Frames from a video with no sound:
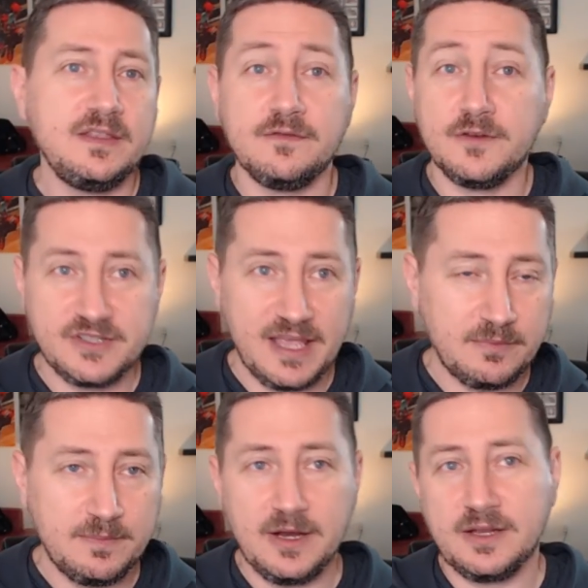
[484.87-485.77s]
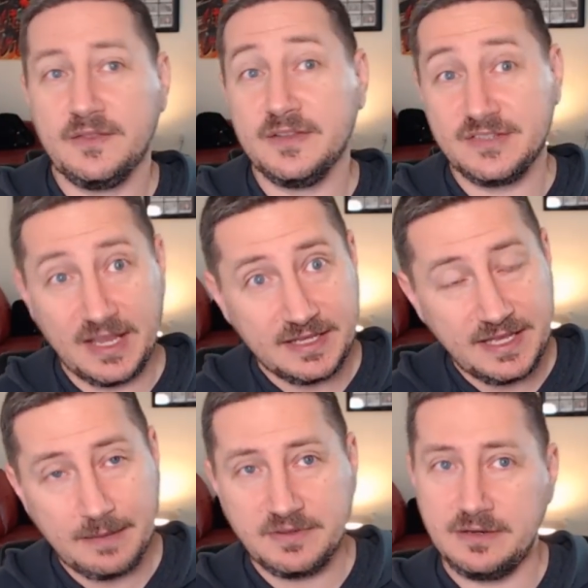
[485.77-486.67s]
the first Captain America, the second
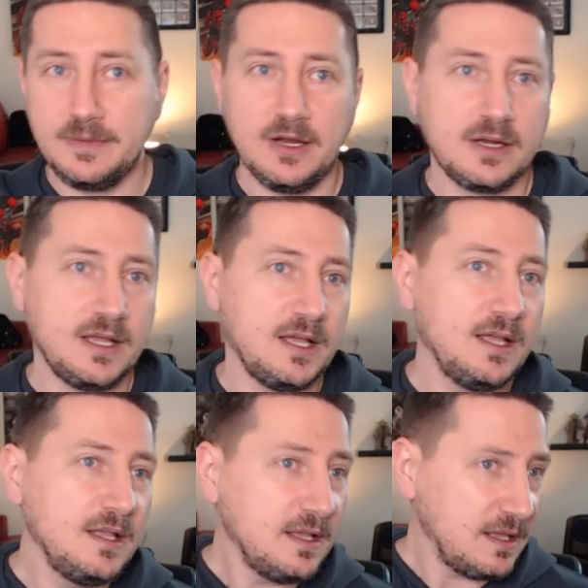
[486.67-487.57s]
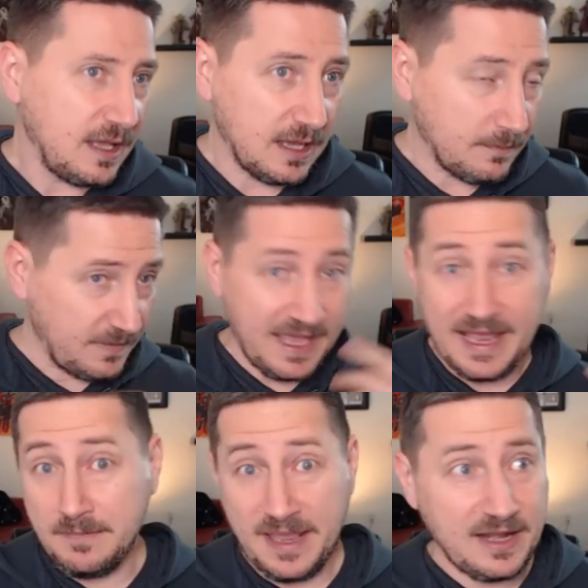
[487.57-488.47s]
Captain America, um,
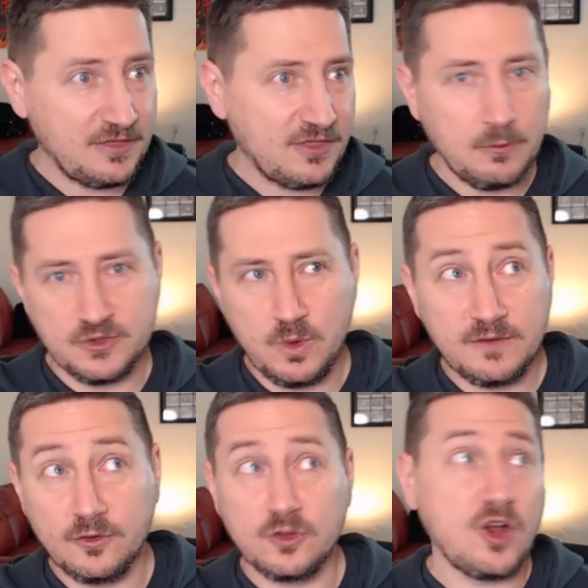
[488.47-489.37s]
Ant Man, I thought was wonderful.